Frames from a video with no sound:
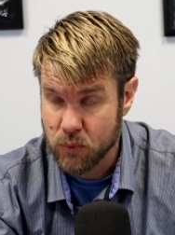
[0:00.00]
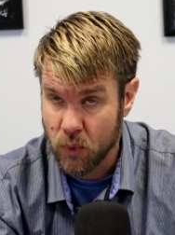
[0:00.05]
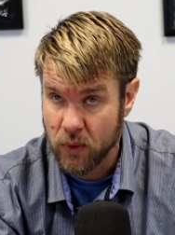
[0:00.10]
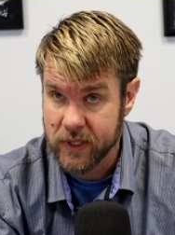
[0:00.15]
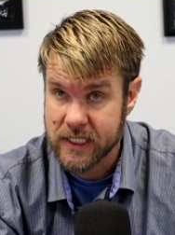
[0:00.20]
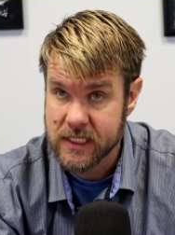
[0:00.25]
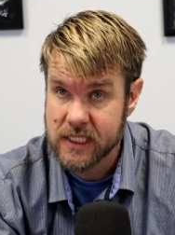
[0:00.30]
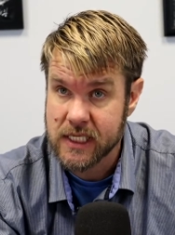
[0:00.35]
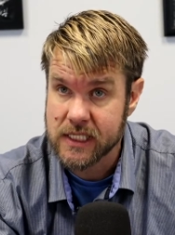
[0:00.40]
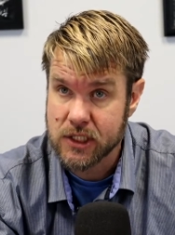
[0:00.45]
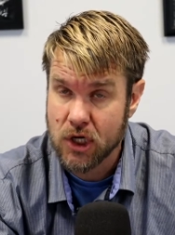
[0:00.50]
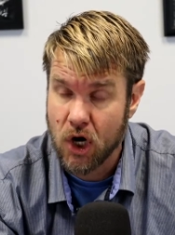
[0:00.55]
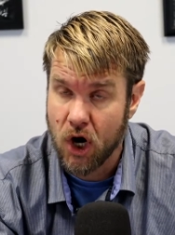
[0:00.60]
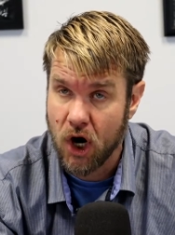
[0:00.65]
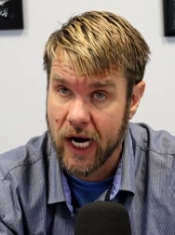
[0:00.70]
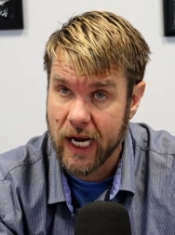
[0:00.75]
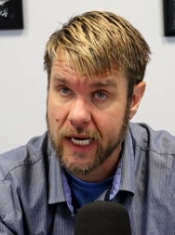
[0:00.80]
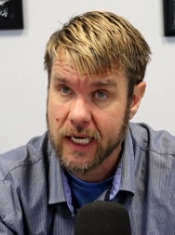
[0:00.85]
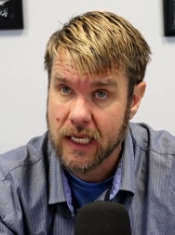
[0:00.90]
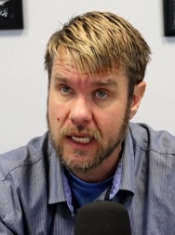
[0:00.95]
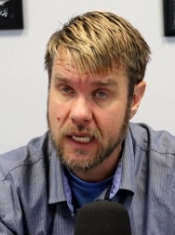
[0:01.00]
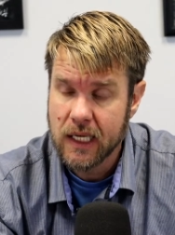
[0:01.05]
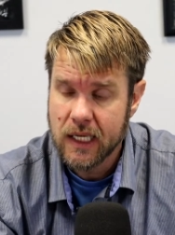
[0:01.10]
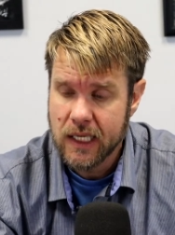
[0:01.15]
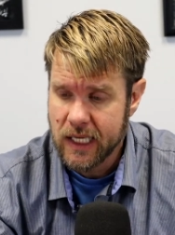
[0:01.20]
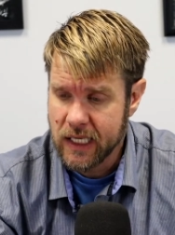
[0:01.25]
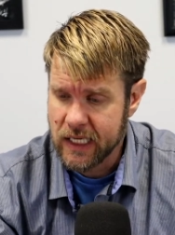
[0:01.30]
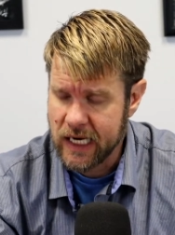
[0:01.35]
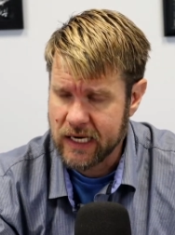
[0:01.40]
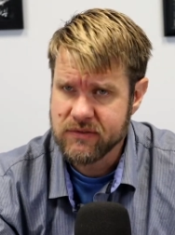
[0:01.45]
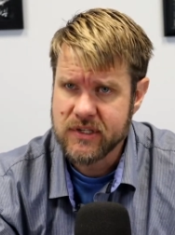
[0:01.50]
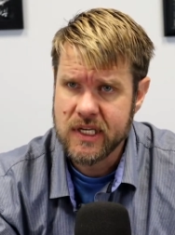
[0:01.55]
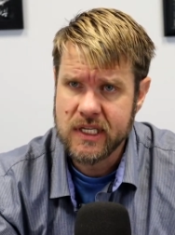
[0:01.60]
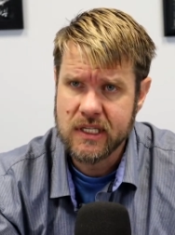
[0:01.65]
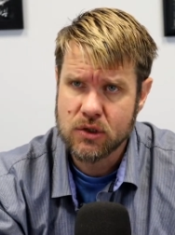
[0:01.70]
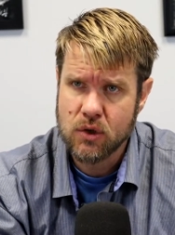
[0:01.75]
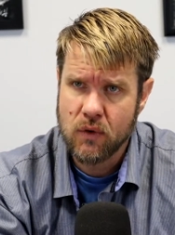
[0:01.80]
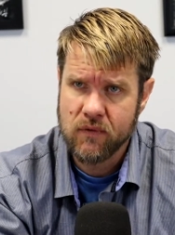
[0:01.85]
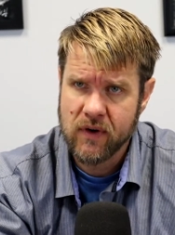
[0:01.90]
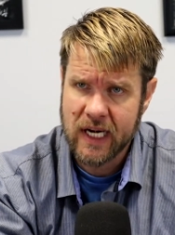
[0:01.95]
where this gets caught, and I've seen
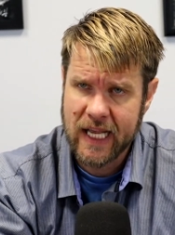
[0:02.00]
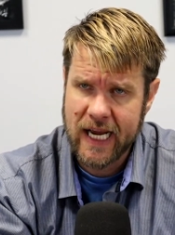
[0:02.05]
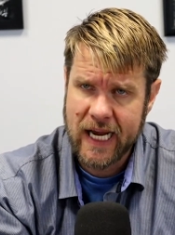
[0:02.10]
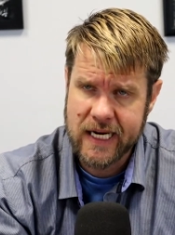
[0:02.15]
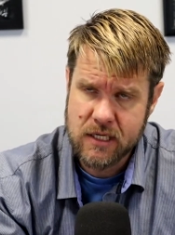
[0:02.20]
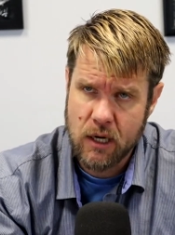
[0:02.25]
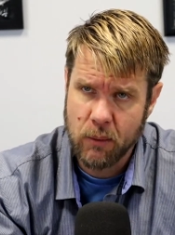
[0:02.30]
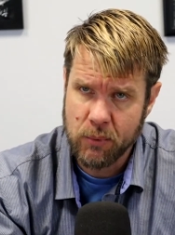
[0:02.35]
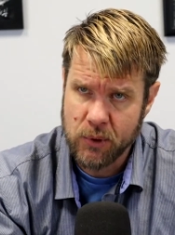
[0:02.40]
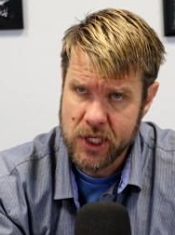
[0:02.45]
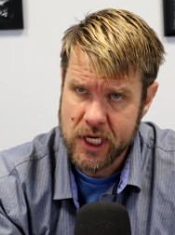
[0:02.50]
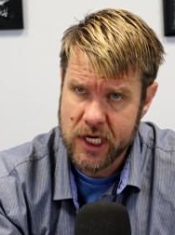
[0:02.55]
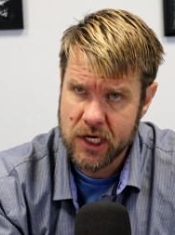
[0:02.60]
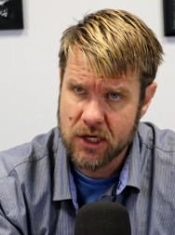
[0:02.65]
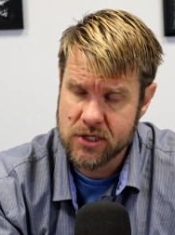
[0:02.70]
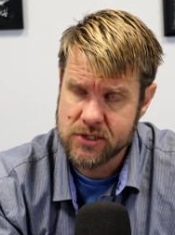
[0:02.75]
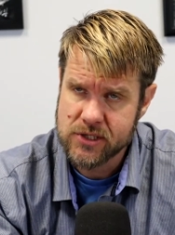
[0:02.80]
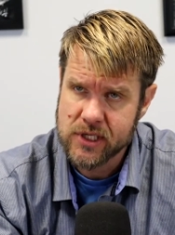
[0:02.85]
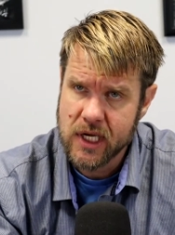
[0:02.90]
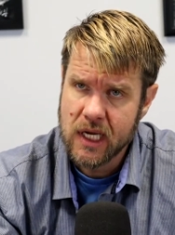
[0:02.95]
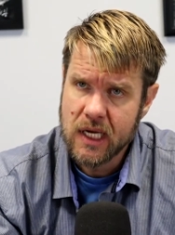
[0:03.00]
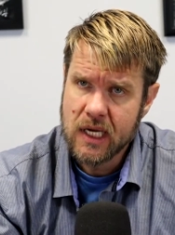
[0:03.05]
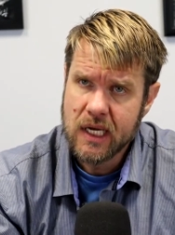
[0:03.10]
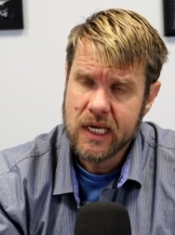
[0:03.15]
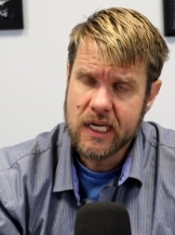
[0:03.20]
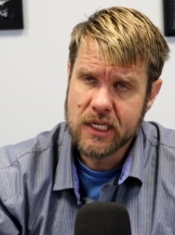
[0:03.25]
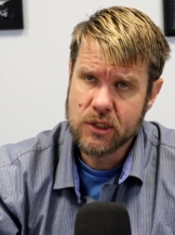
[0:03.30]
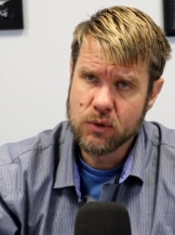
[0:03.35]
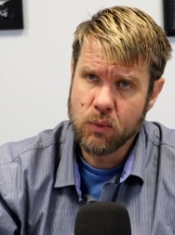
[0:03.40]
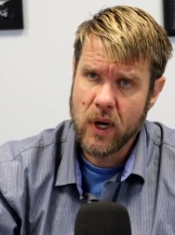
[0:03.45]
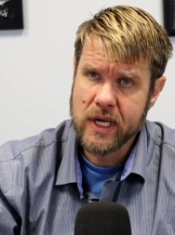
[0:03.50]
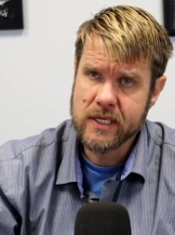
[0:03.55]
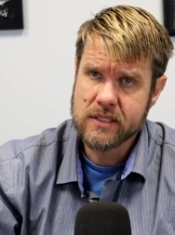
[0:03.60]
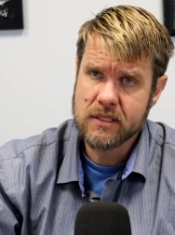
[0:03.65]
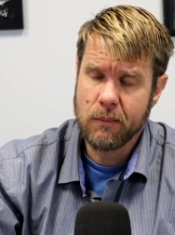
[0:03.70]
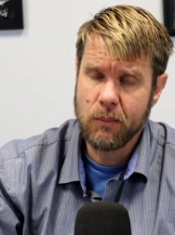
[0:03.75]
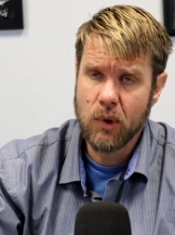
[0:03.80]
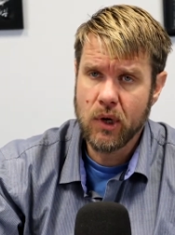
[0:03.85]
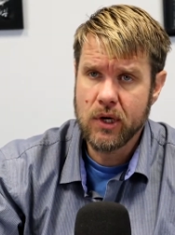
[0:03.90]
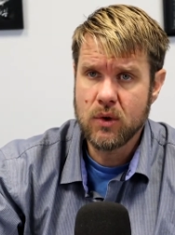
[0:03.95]
this over the last couple of years, is when
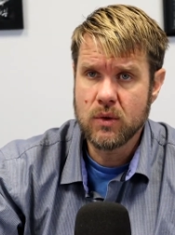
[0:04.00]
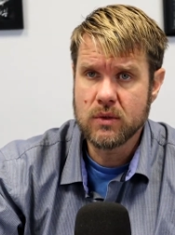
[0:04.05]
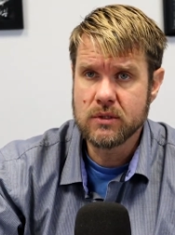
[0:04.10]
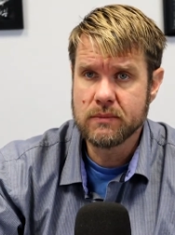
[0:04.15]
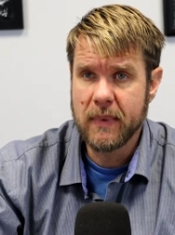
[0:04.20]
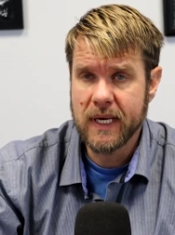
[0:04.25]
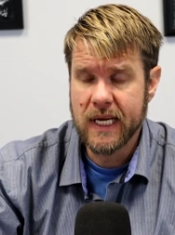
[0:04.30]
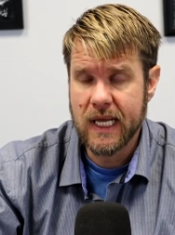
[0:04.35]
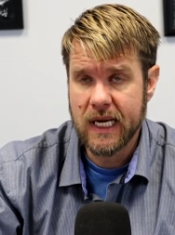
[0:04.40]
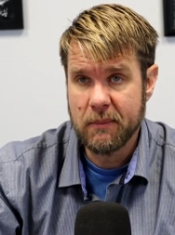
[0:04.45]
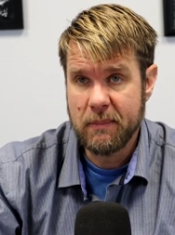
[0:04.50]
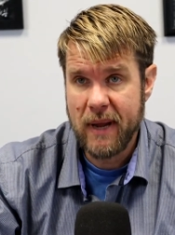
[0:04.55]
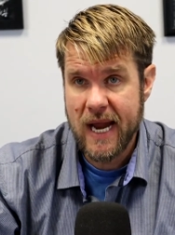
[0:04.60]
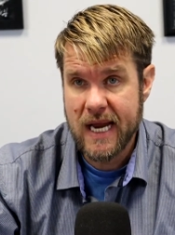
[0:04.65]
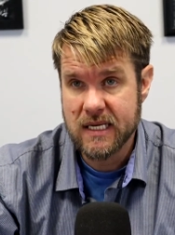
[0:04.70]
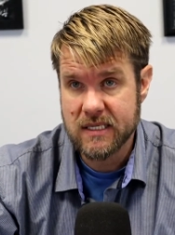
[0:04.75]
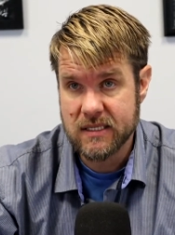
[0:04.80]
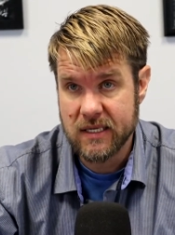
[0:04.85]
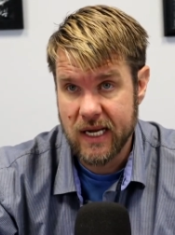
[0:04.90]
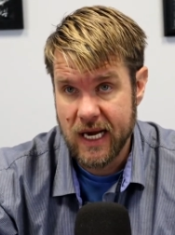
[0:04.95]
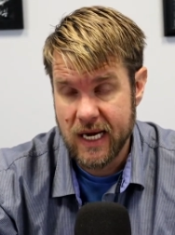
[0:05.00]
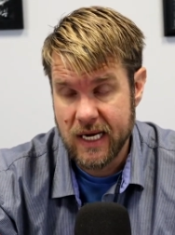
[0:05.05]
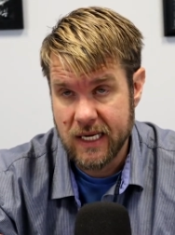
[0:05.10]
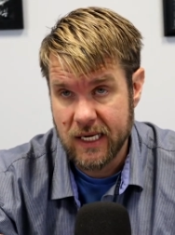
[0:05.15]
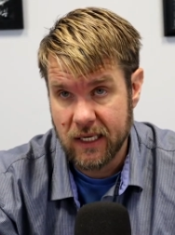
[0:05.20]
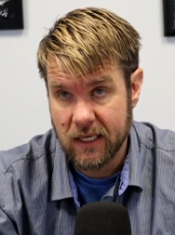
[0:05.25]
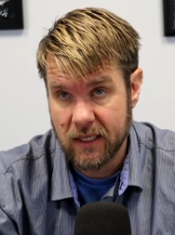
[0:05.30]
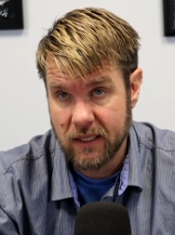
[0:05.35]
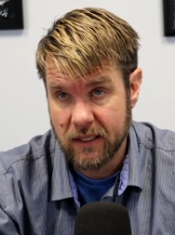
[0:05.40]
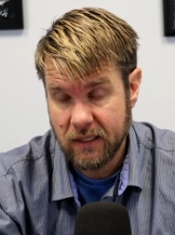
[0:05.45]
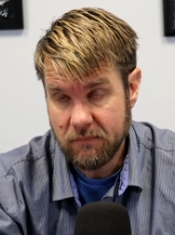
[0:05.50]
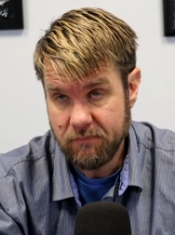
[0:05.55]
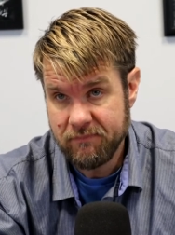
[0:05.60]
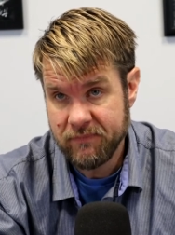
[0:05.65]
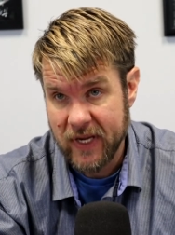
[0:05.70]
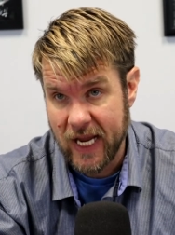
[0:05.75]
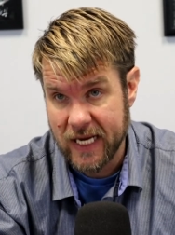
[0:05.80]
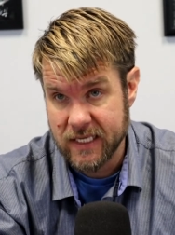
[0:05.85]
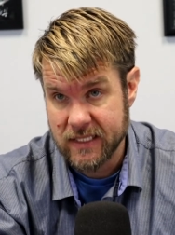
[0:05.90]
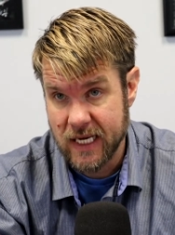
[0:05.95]
someone who's been getting paid as
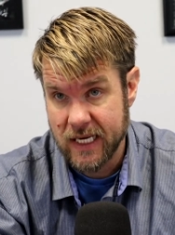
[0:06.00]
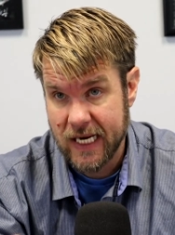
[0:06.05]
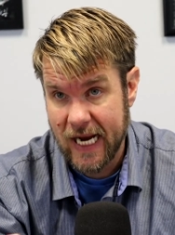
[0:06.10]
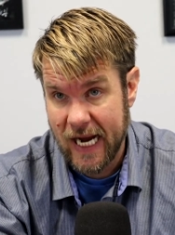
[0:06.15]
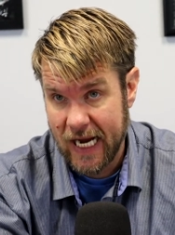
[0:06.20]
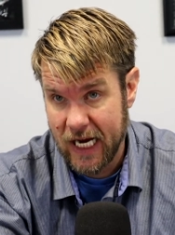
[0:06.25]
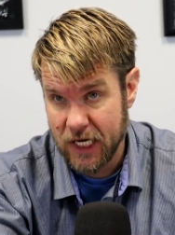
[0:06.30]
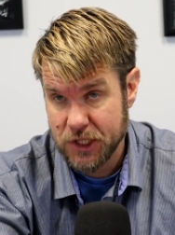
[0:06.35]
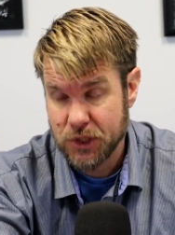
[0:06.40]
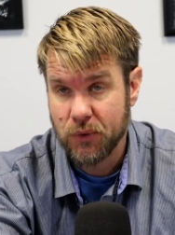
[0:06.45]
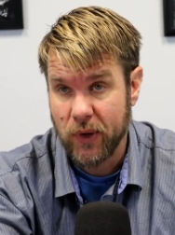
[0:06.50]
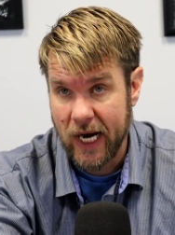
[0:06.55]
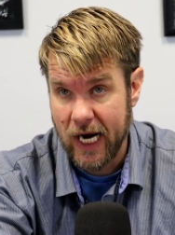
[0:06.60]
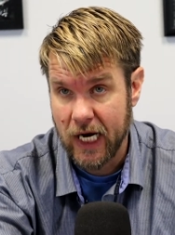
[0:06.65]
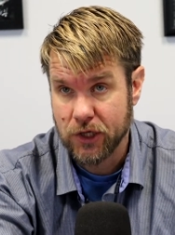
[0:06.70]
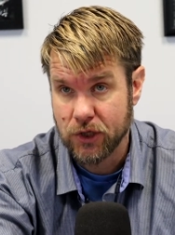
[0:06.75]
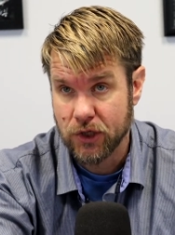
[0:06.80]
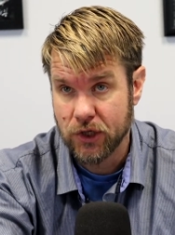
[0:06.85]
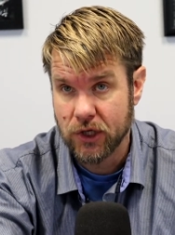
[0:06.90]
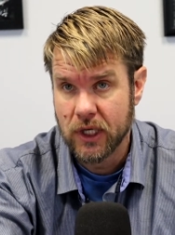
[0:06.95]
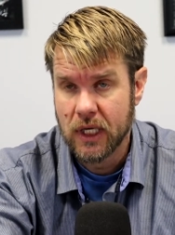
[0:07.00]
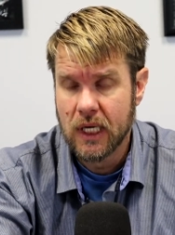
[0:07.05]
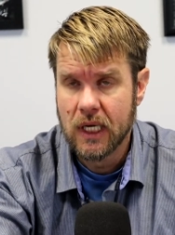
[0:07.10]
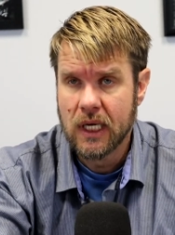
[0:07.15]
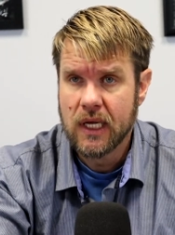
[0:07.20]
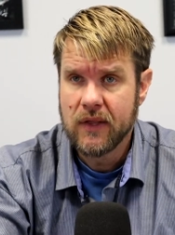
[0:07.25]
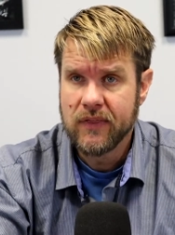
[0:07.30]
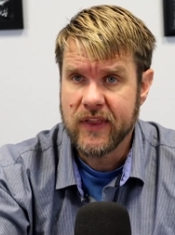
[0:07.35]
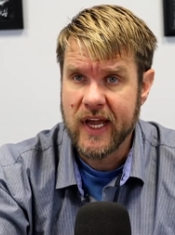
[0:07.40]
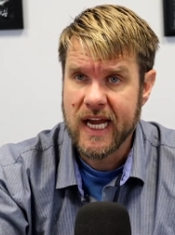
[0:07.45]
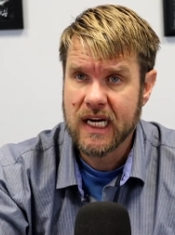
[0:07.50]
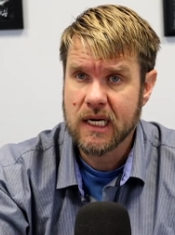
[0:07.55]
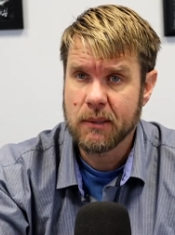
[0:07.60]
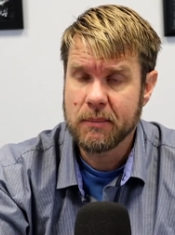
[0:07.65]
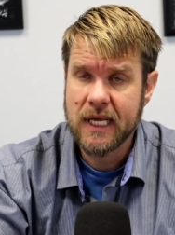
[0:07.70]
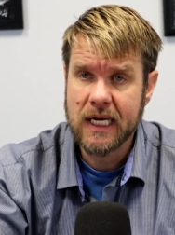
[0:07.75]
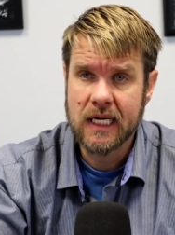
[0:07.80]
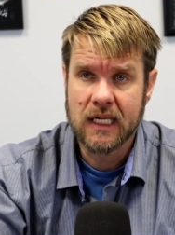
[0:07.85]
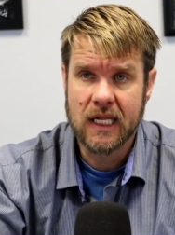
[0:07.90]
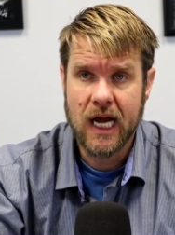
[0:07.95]
a contractor, they end
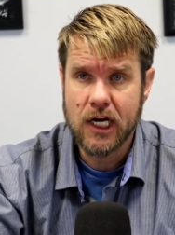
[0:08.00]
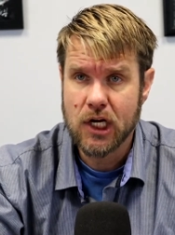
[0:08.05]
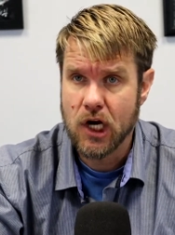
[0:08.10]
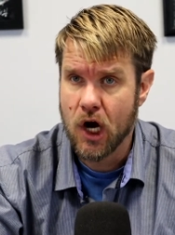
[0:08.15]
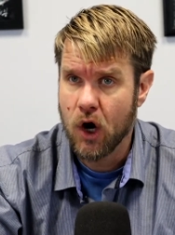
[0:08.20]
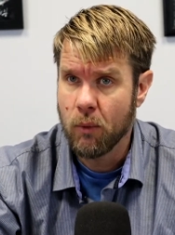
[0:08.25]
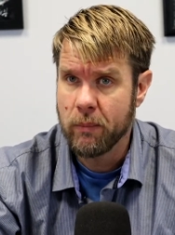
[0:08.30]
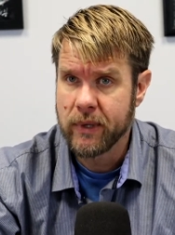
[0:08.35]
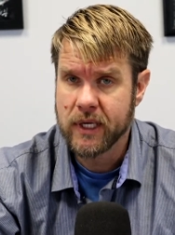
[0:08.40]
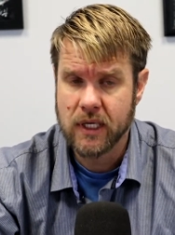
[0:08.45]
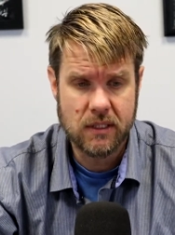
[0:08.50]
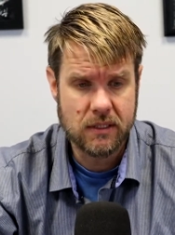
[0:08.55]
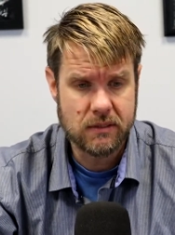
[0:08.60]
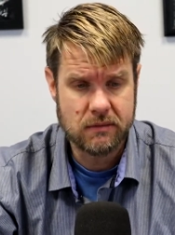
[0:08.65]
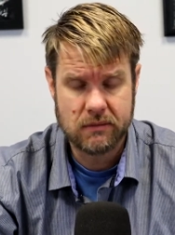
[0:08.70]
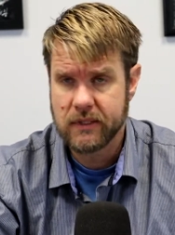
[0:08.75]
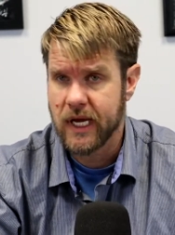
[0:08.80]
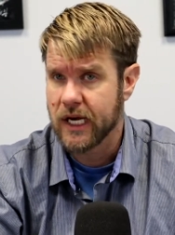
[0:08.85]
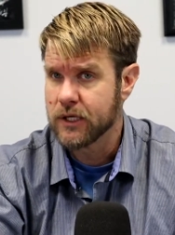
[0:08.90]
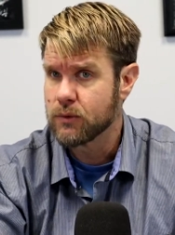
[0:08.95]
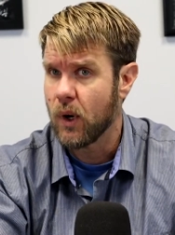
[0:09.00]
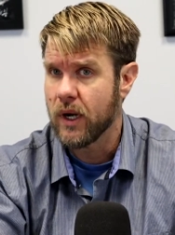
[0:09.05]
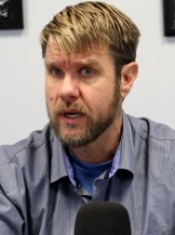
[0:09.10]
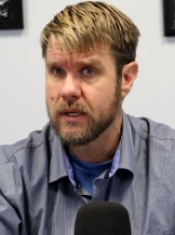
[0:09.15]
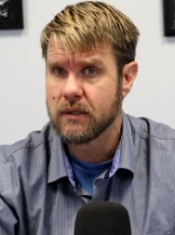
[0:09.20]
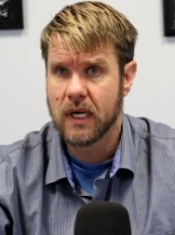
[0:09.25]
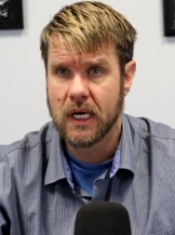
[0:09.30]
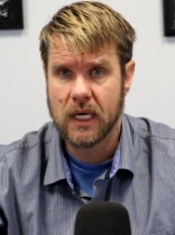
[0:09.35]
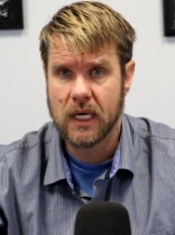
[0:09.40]
up getting let go because guess what?